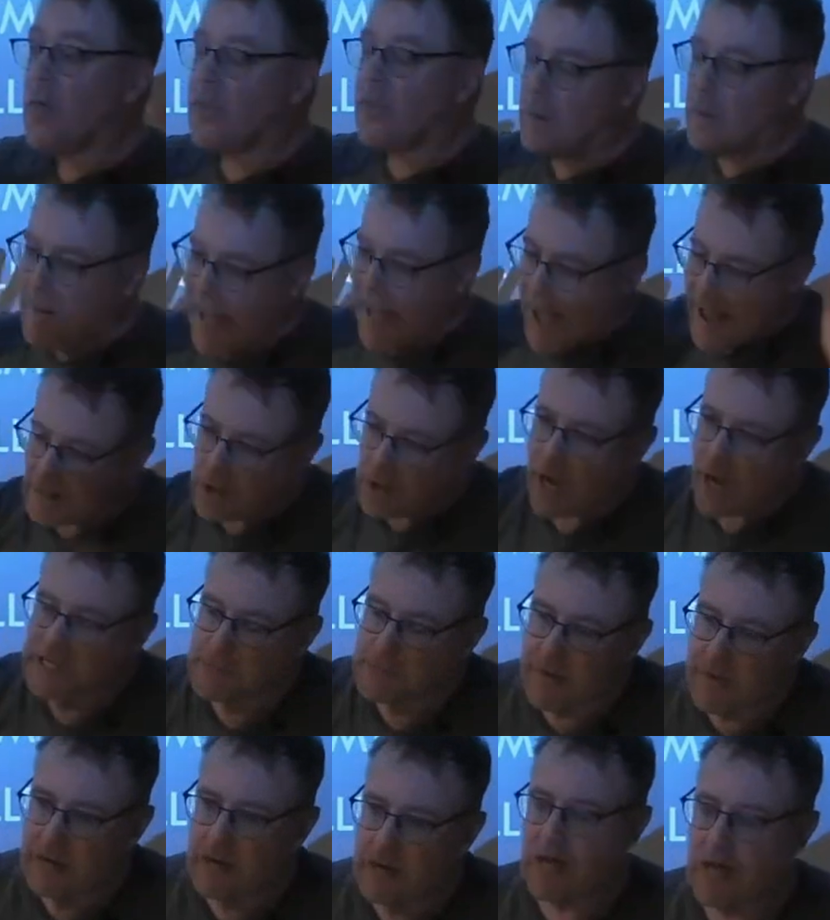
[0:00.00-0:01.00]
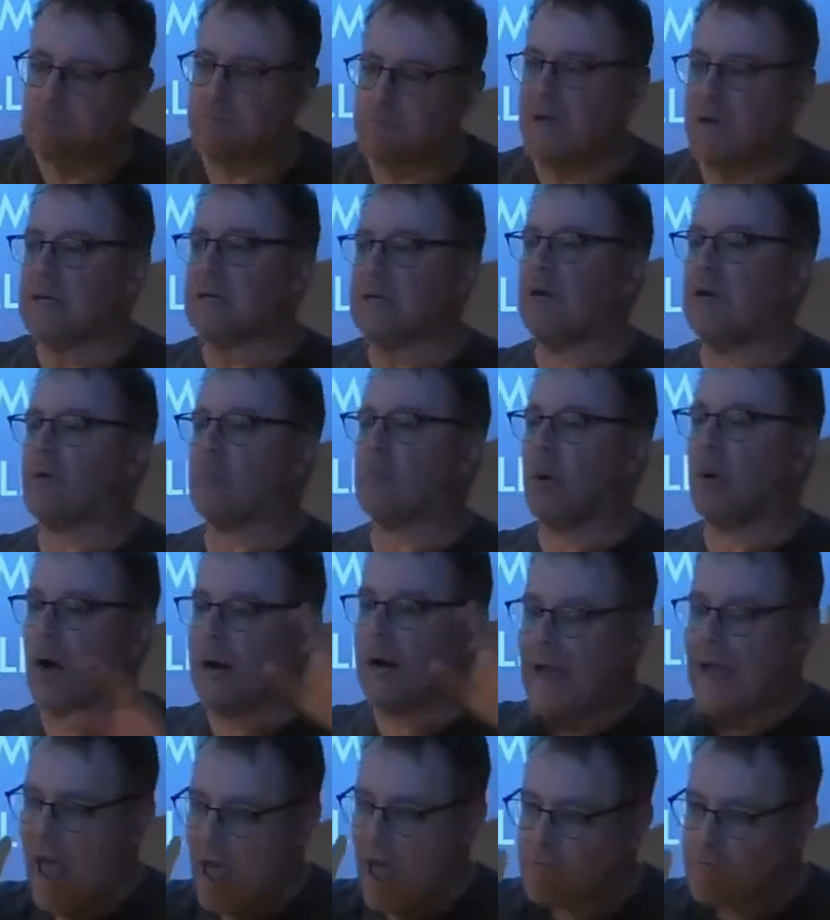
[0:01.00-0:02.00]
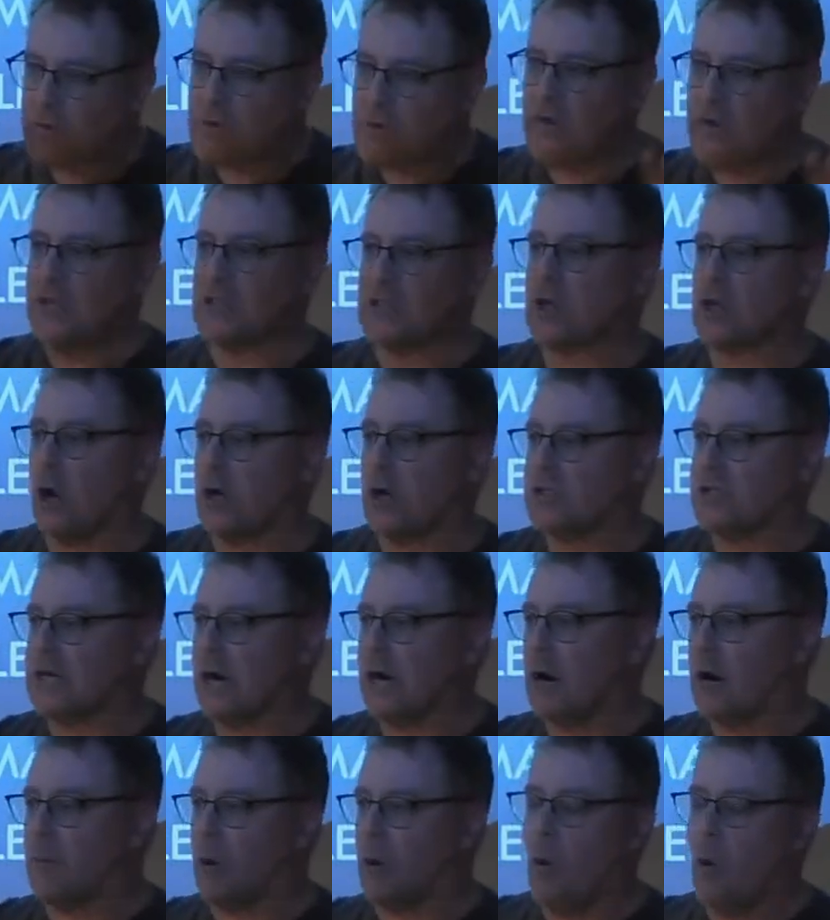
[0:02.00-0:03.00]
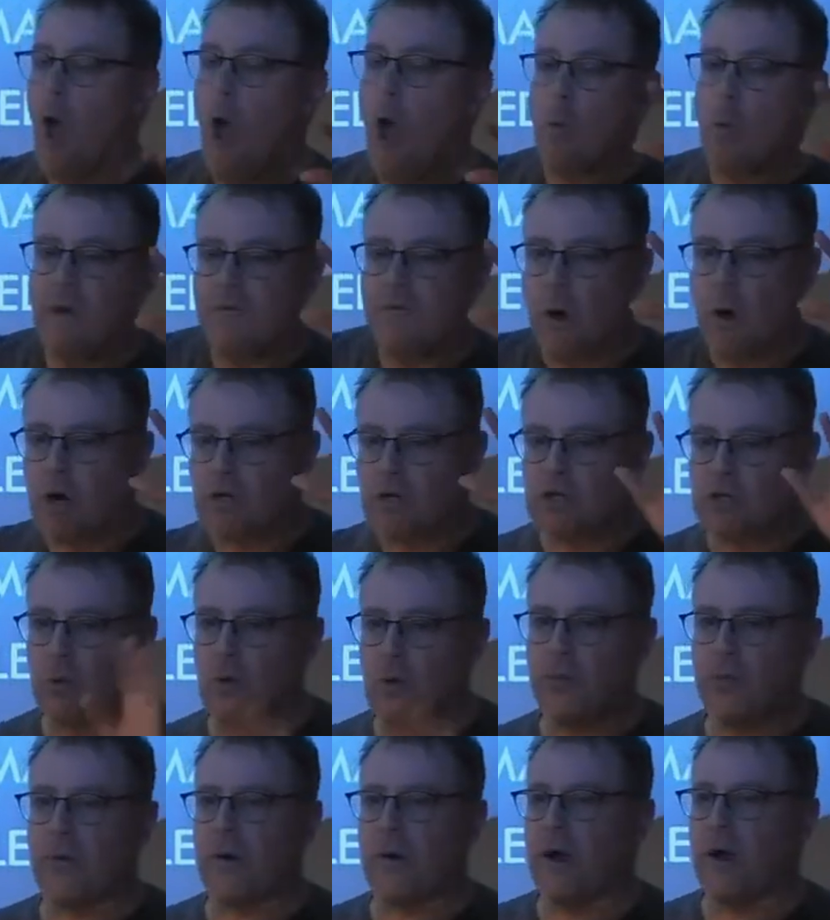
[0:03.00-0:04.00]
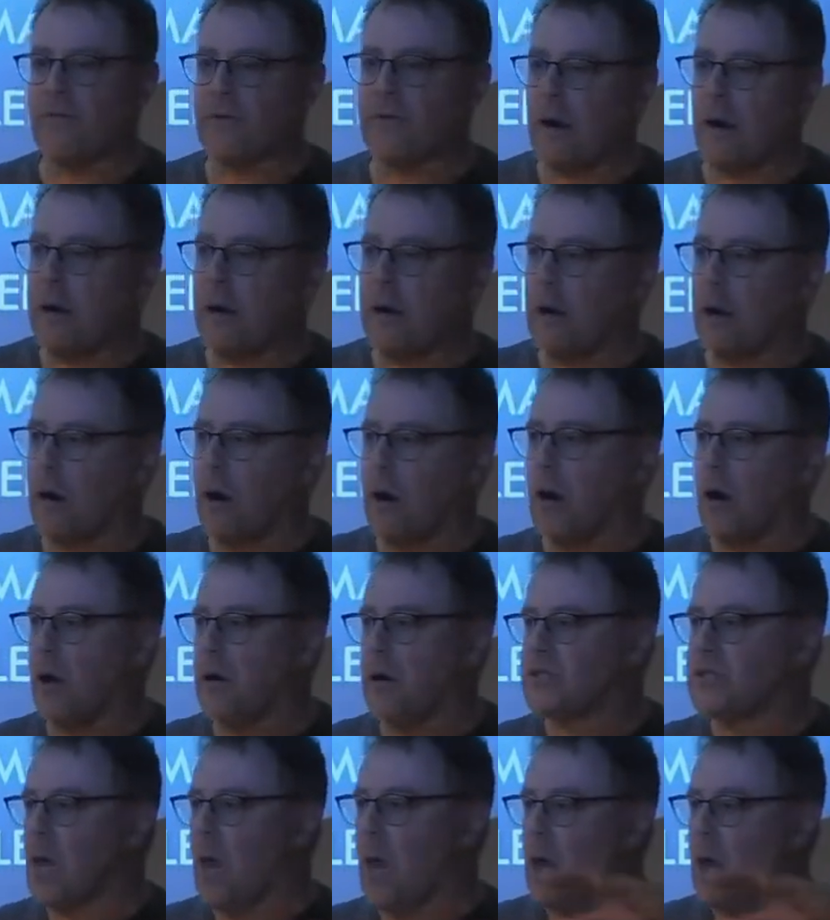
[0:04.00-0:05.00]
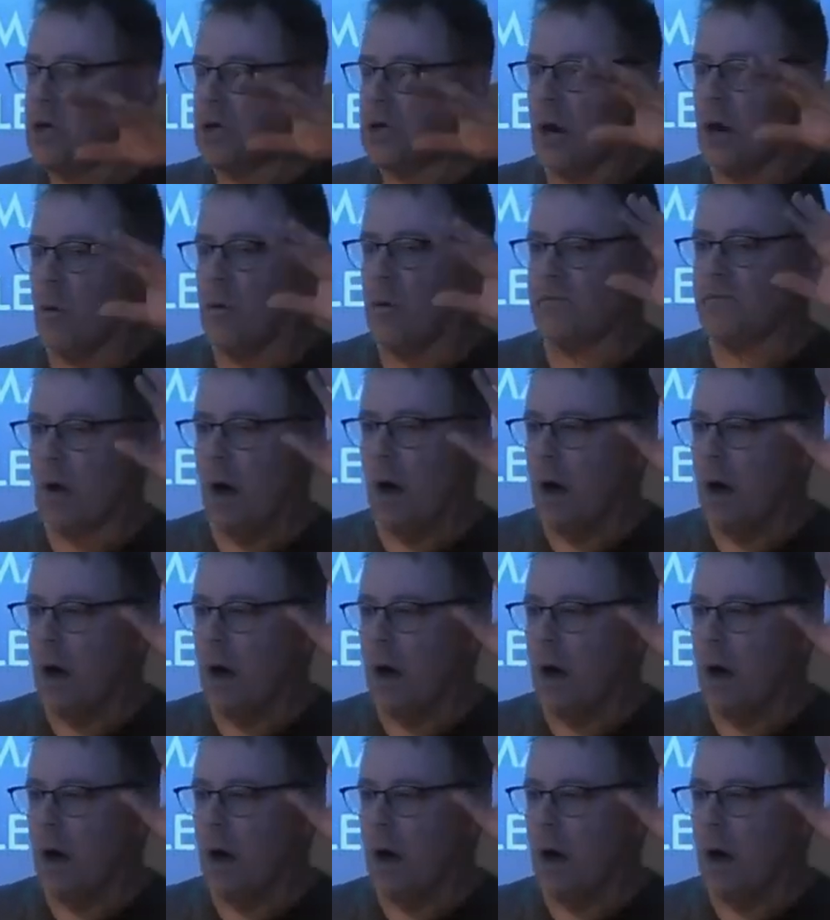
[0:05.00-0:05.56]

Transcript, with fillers: The bad guy has beaten everybody. Everything's gone terrible. We've got two or three of our heroes. You know, we've